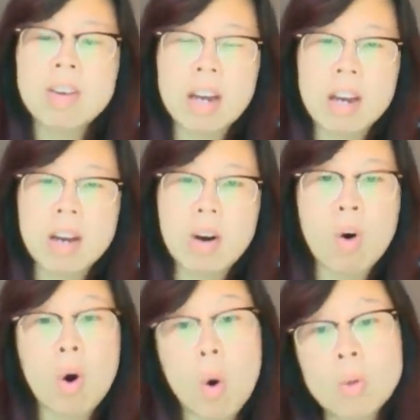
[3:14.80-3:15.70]

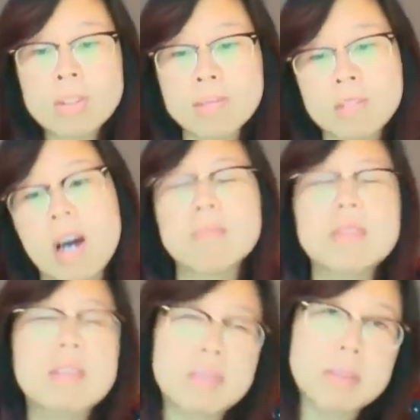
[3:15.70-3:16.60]
or autumn time,
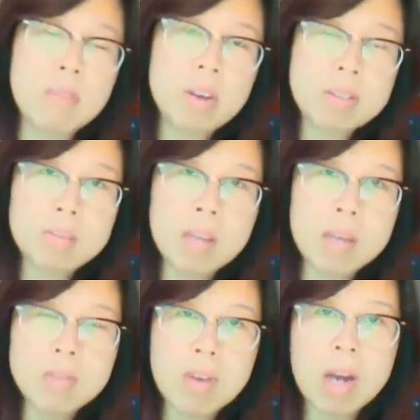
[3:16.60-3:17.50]
so
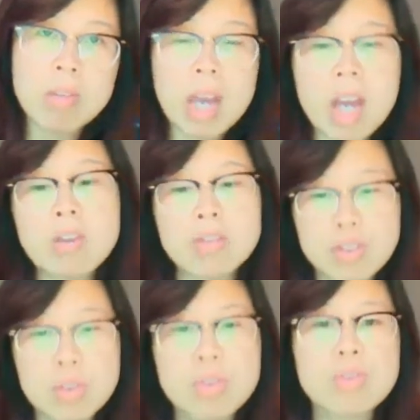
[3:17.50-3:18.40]
sometimes around end of
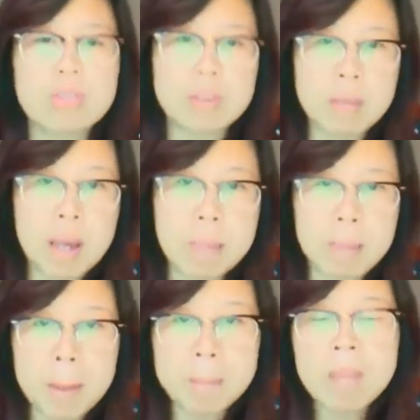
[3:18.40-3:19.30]
June to
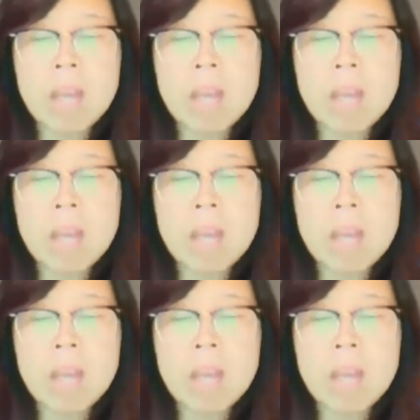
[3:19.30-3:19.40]
September.